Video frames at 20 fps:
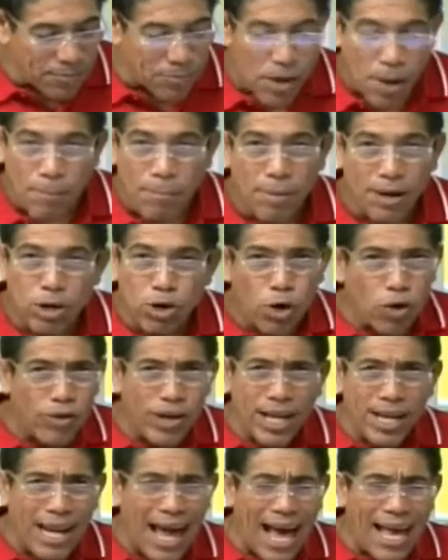But
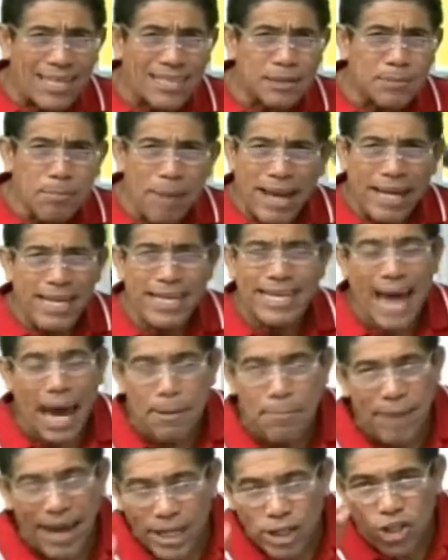Lorraine has many
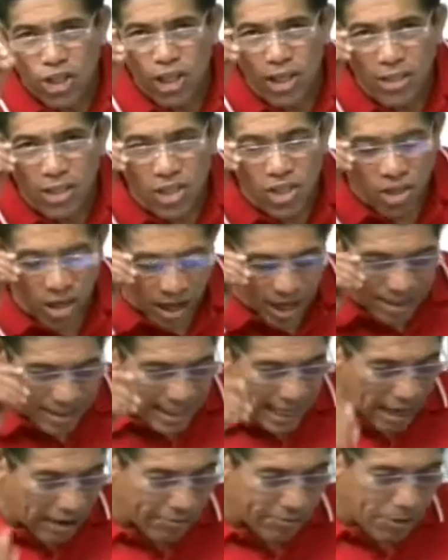dimensions to
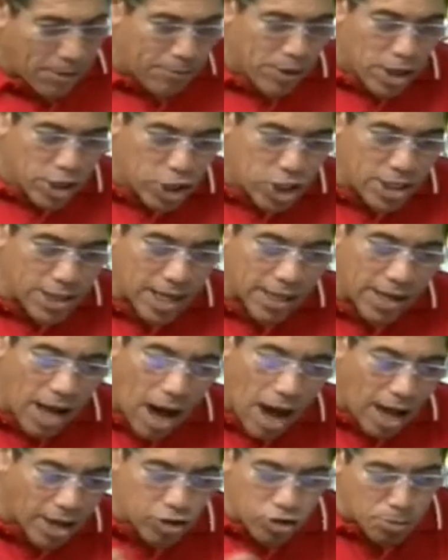herself. She's an
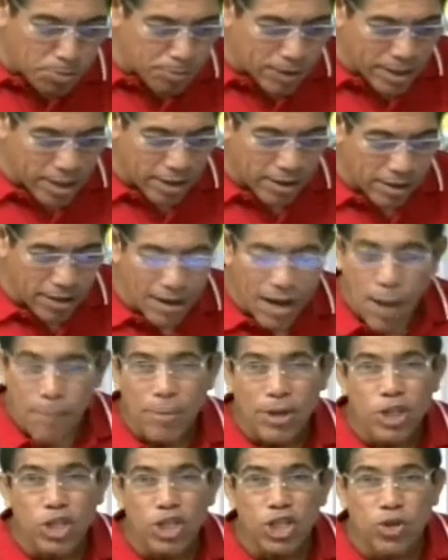entrepreneur,
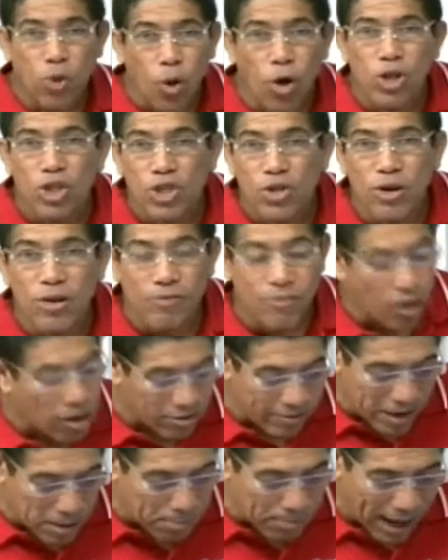but she's also
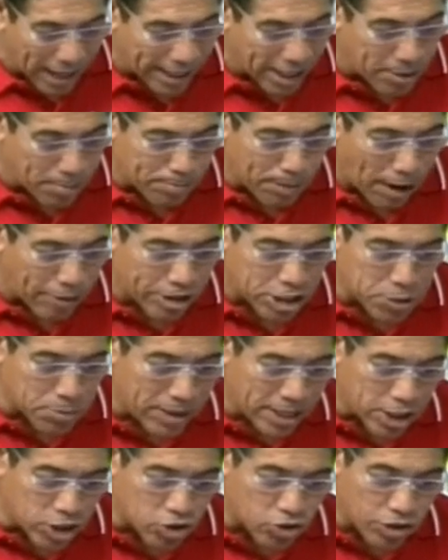involved in parish
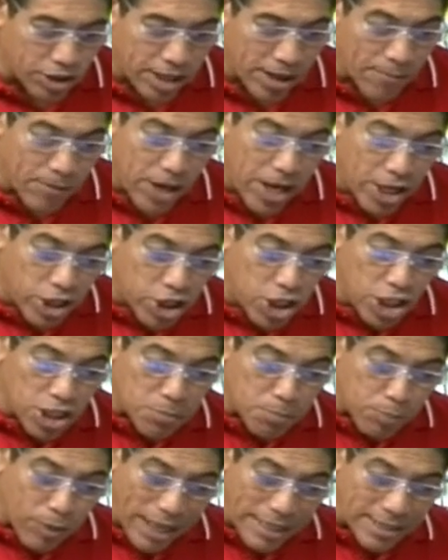ministry. She's
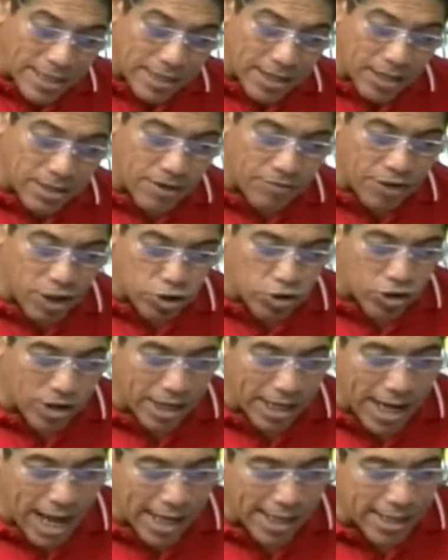president of the
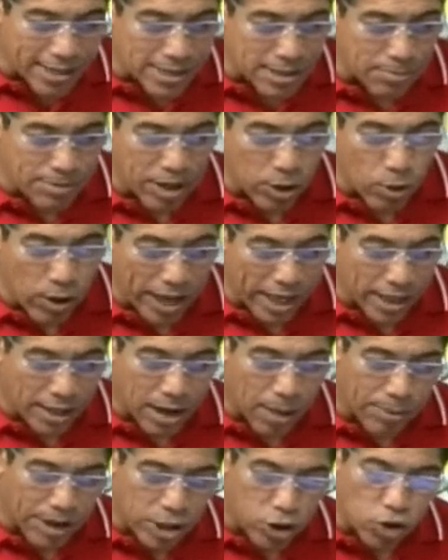Trinidad and Tobago
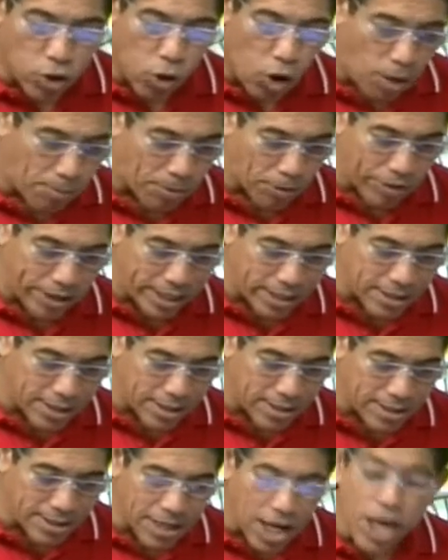Incoming Tour
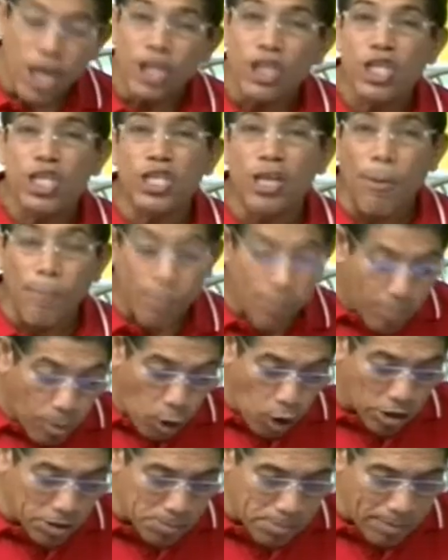Operators. She's a
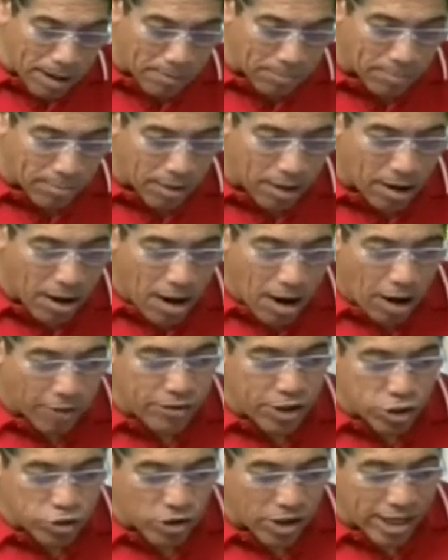board member of the
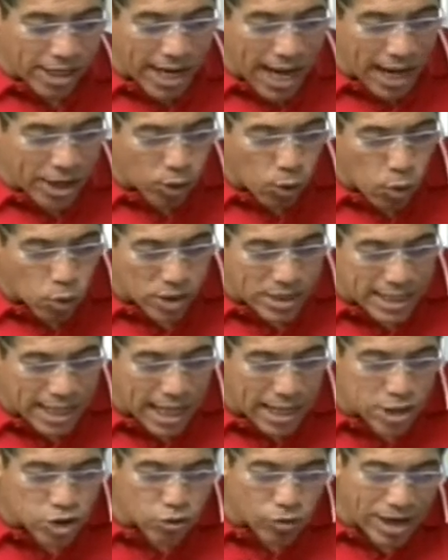Trinidad
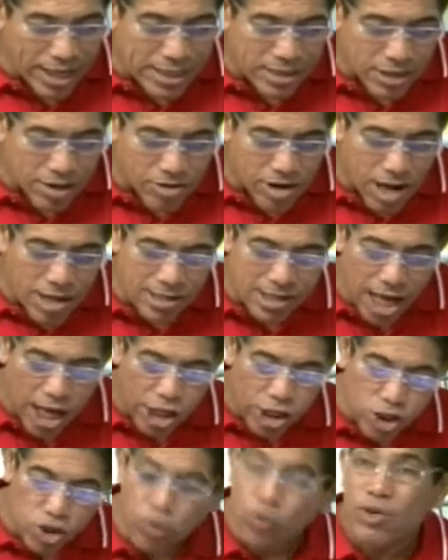Hotels, Restaurants,
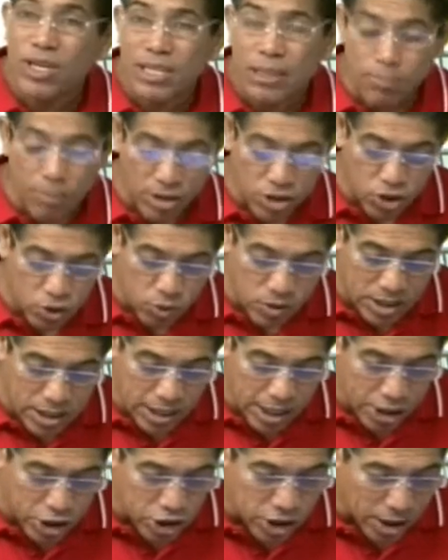and Tourism
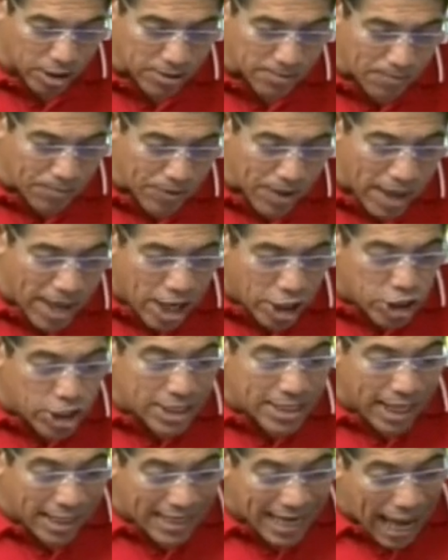Association. She's
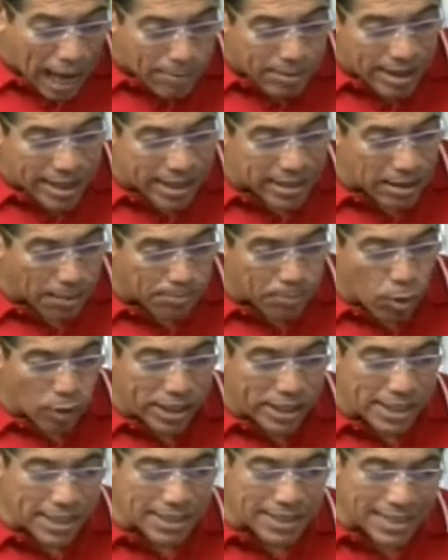a
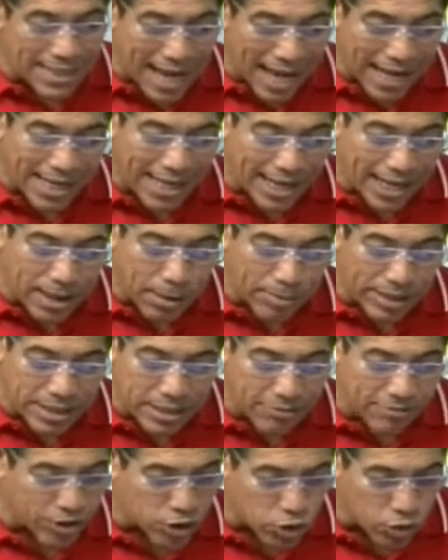cabinet-appointed standing committee
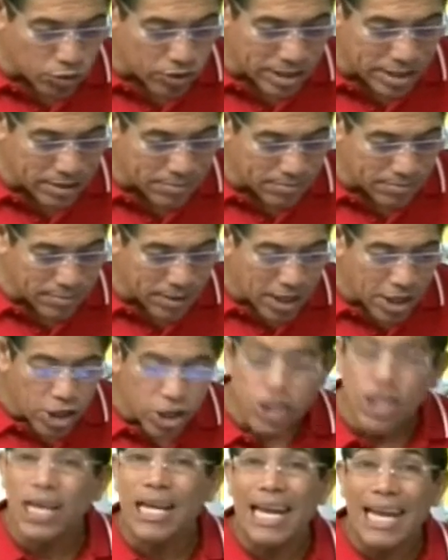for tourism.
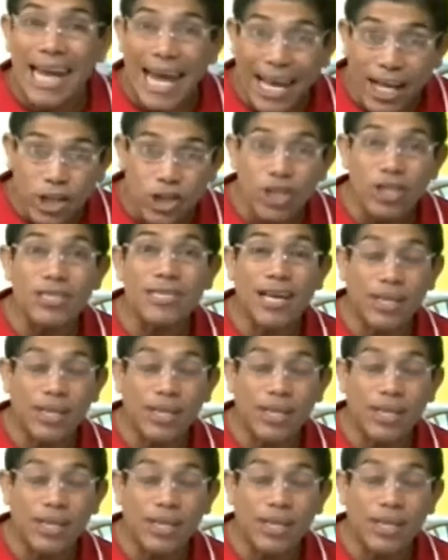She lectures at